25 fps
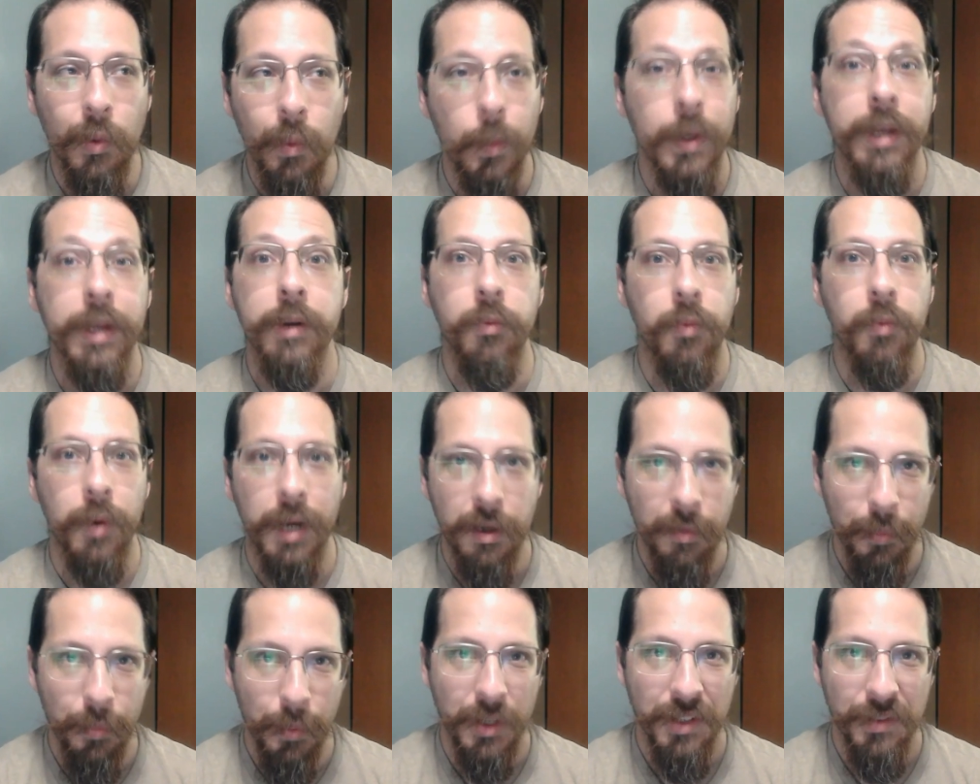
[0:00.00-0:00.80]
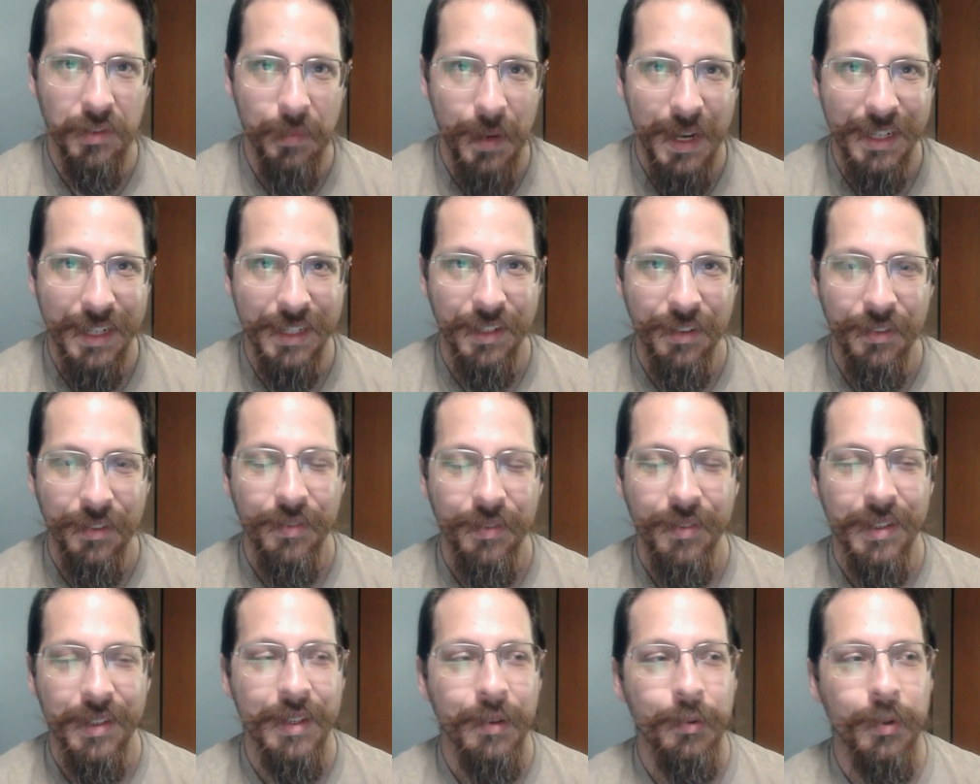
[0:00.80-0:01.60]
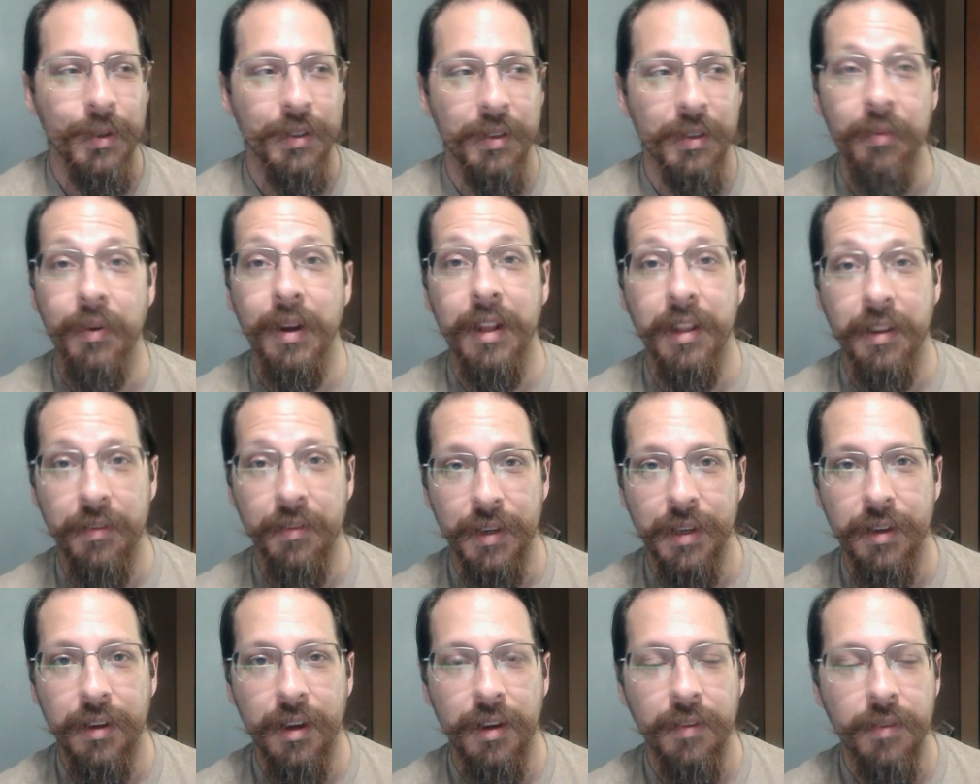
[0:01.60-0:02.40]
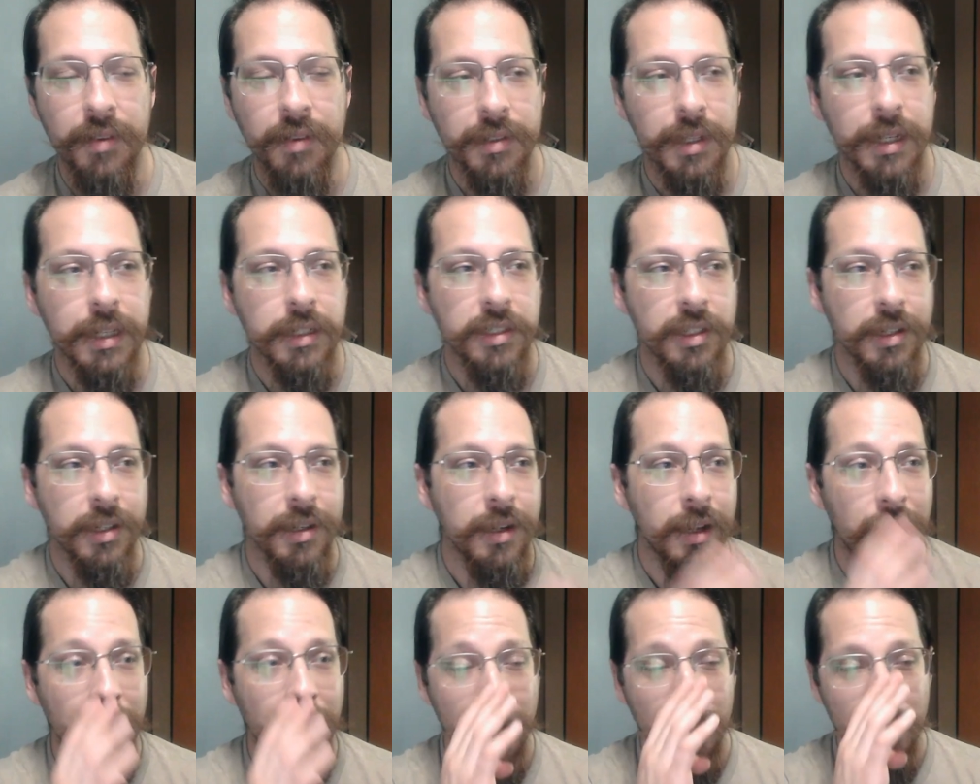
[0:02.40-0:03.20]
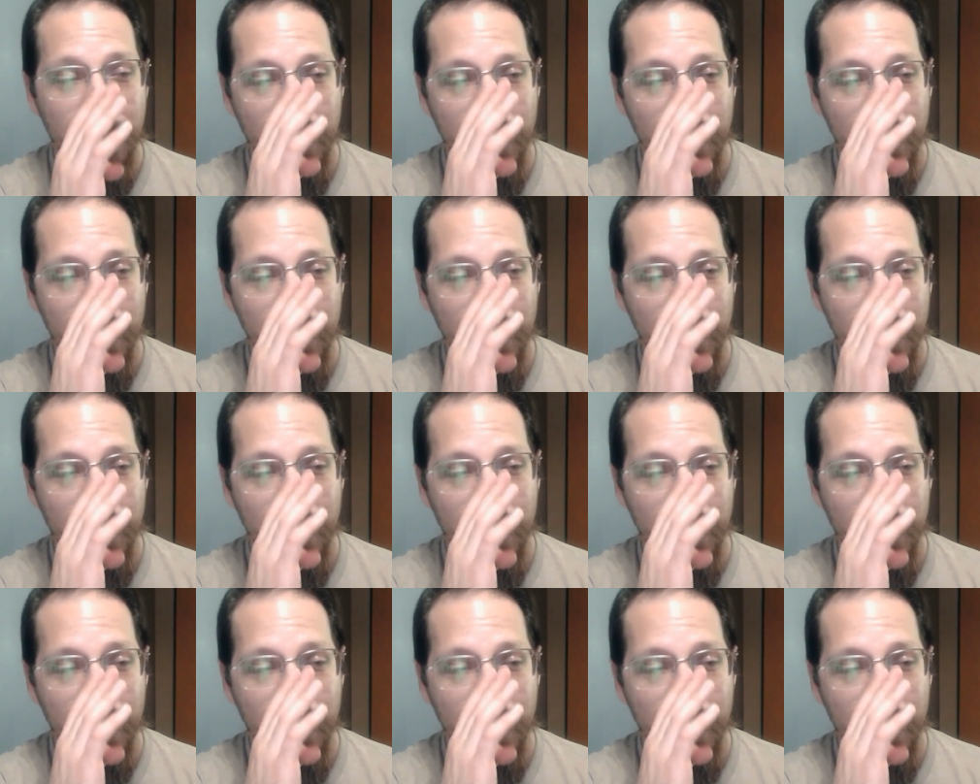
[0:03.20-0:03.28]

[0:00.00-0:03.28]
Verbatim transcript: win rate perspective, it was a relevant conversation.